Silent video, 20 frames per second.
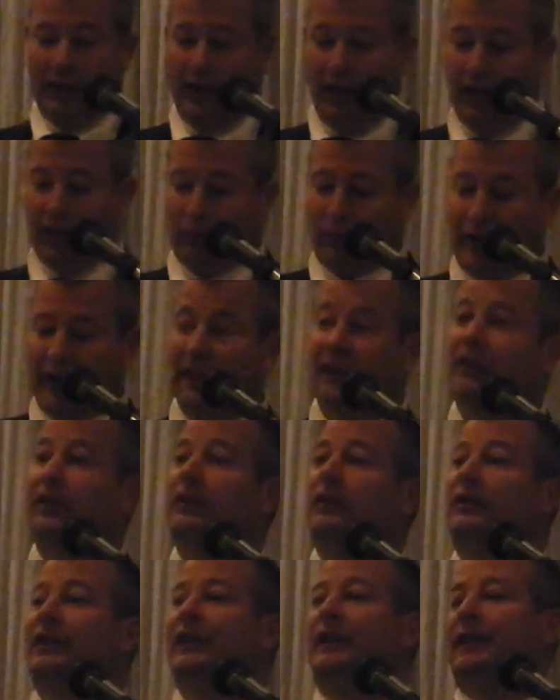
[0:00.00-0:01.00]
and ready to
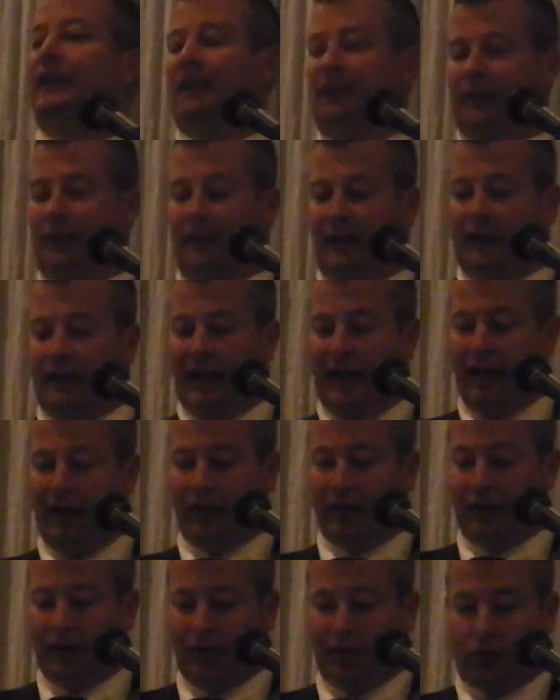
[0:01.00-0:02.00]
lead a
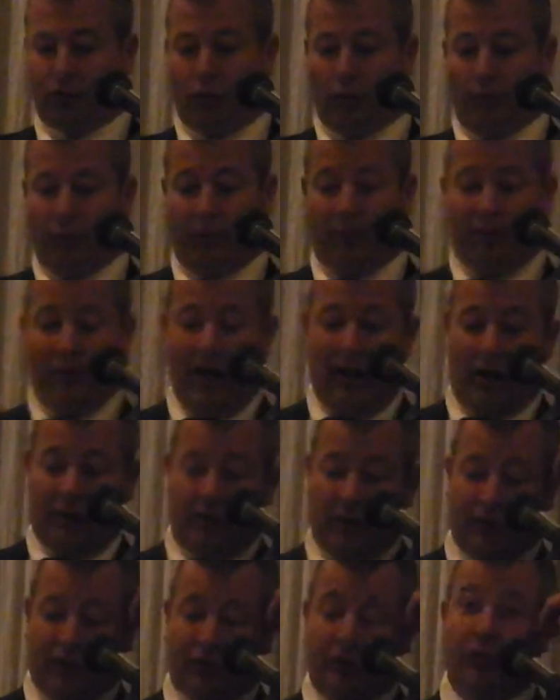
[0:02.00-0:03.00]
talented group of
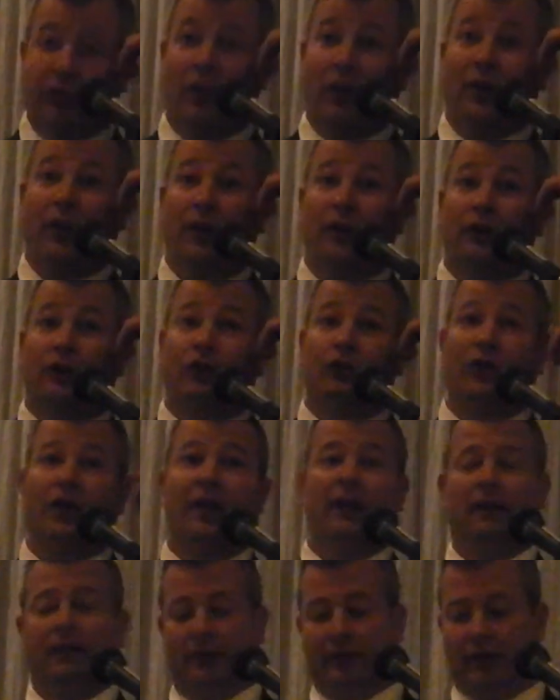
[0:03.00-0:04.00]
Falcons to the third
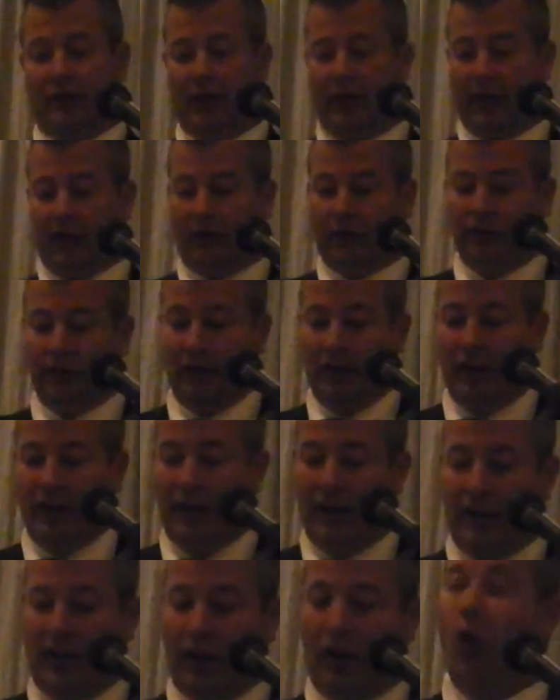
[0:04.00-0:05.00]
straight title
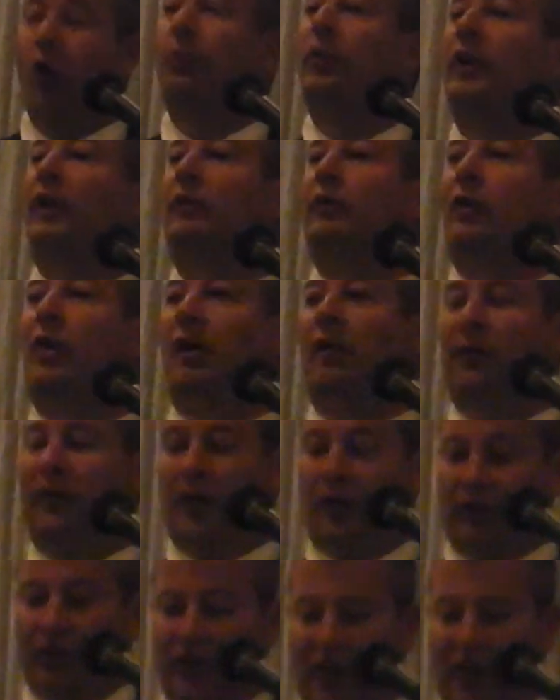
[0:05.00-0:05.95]
and hoping for our first